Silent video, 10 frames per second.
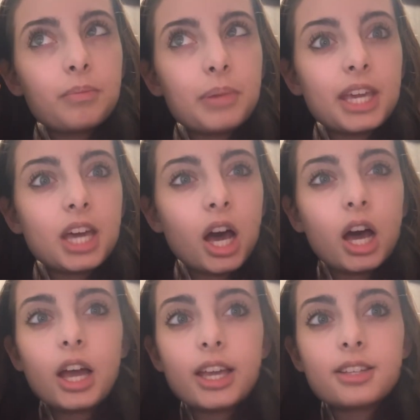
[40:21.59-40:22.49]

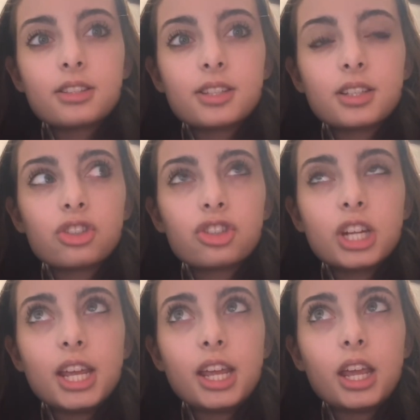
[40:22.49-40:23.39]
because
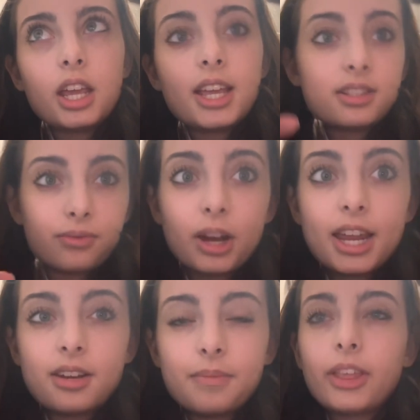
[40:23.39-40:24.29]
she is
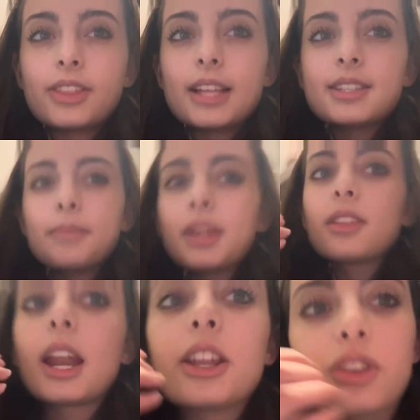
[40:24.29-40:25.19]
afraid. Like, that's something
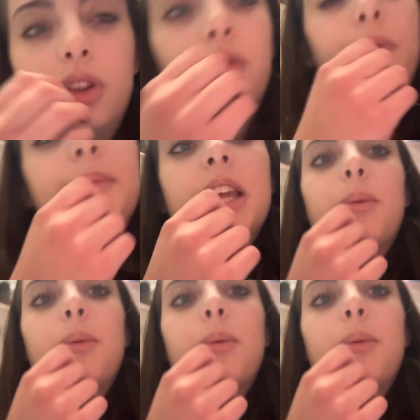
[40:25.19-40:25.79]
that I knew from day